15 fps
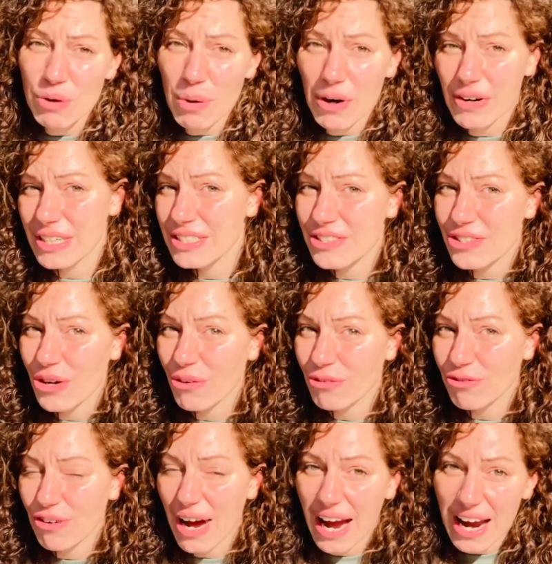are in
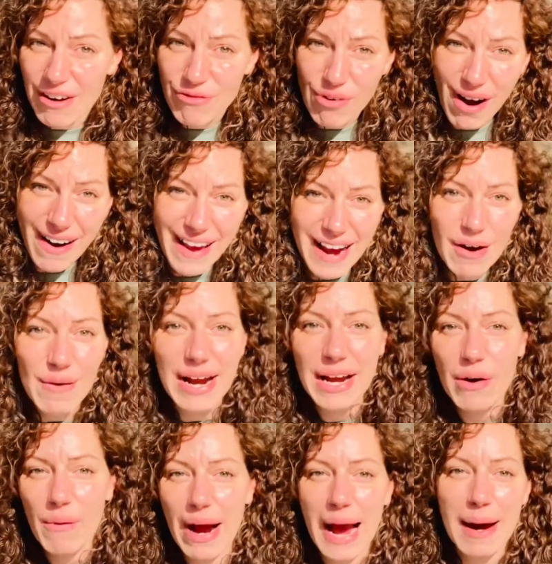zone 5, run out and
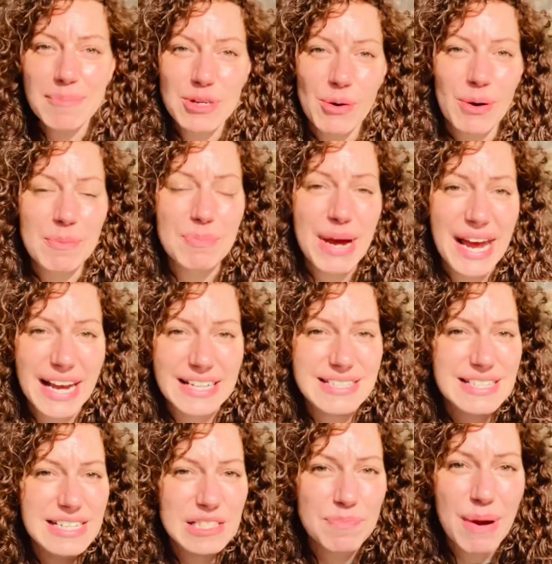grab your
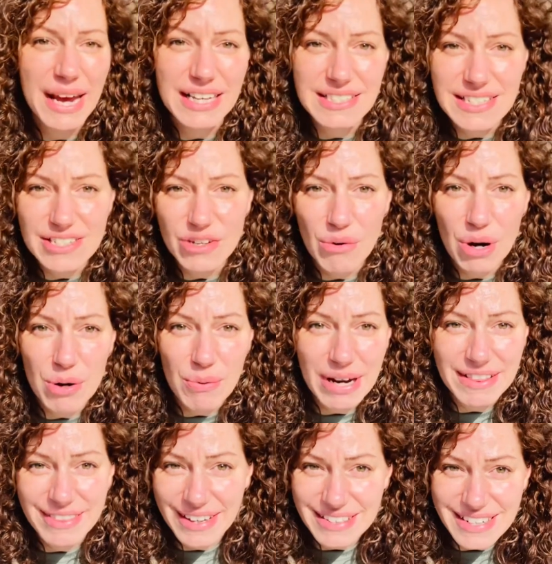pansies. Pansies are a
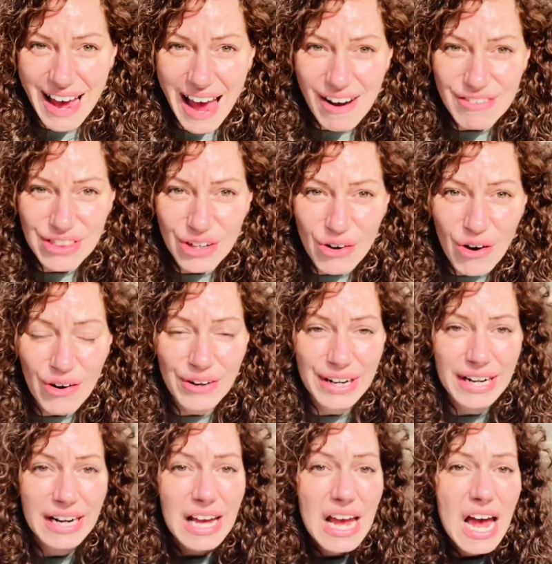great thing to have in the
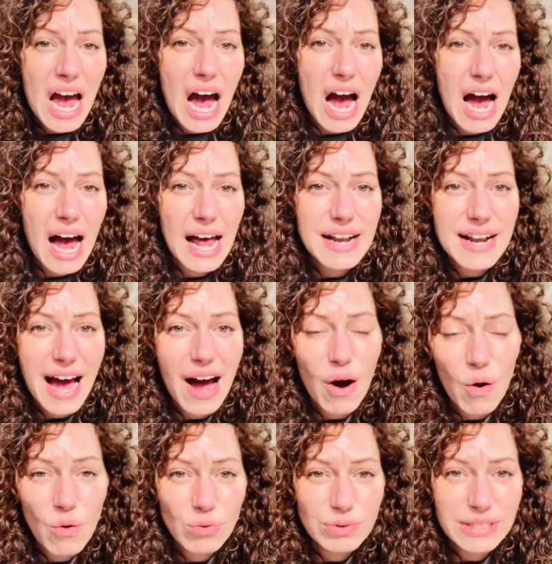garden, not
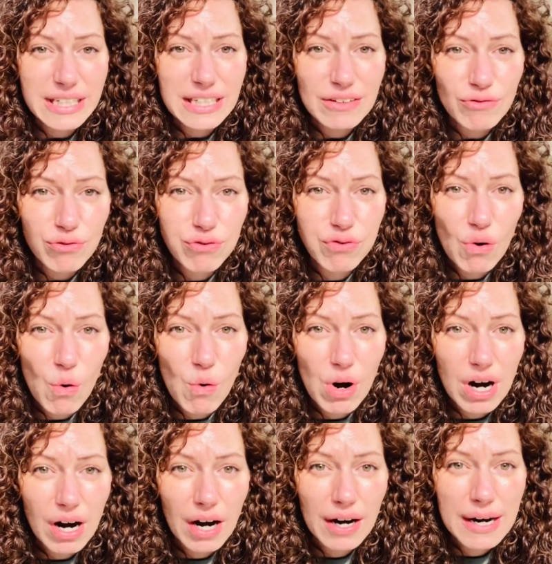only
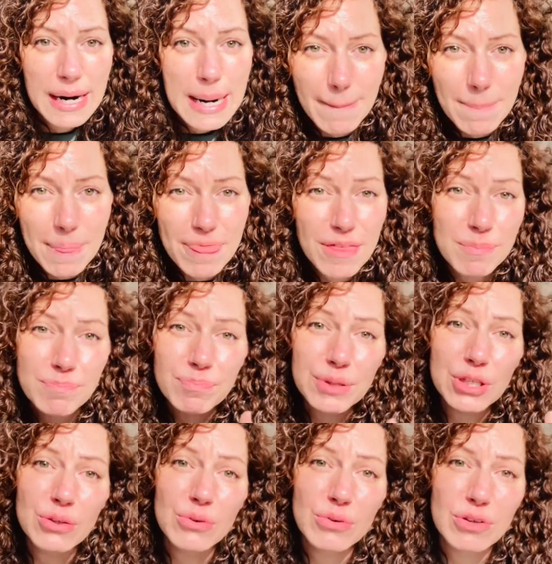for the
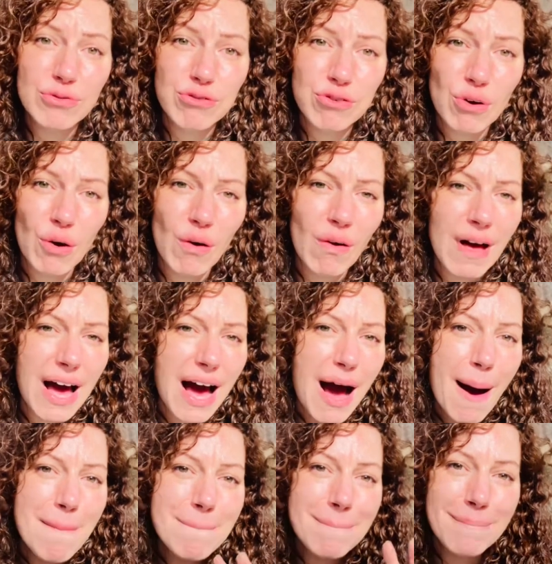beautiful,
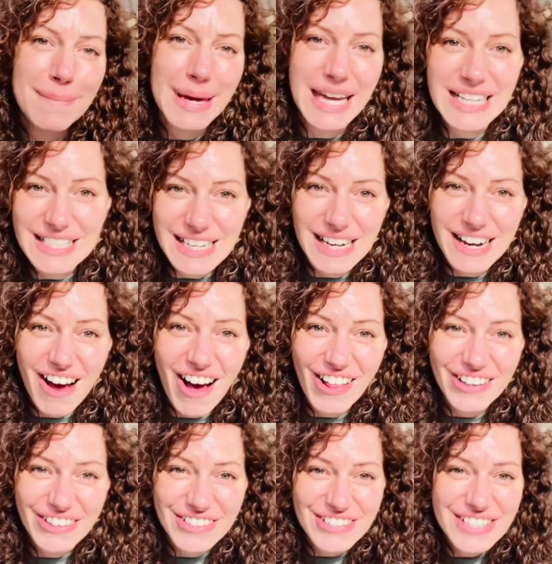amazing
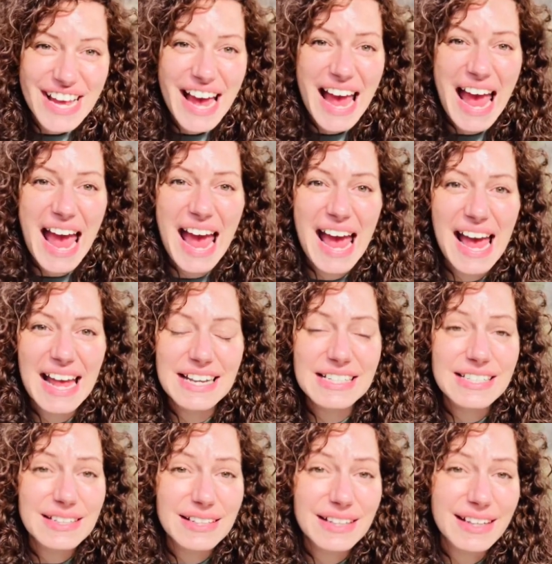colors
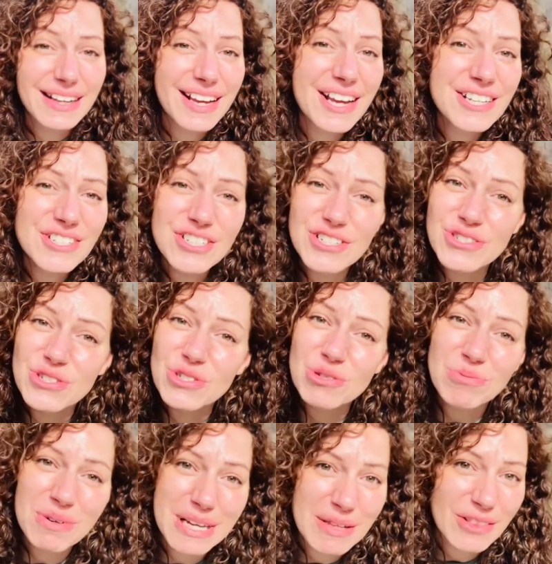and just
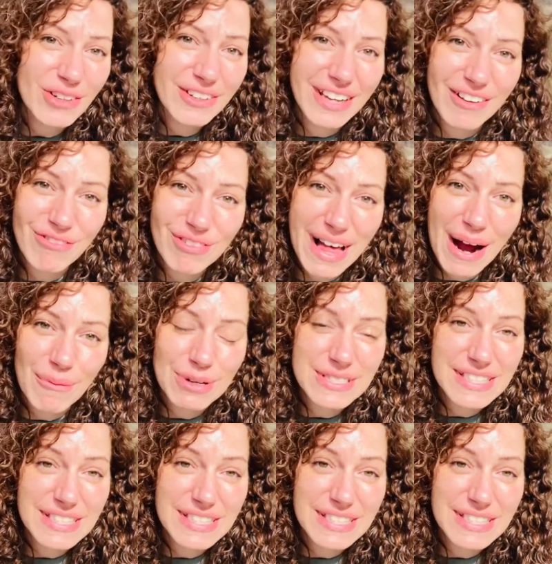sweet looking flowers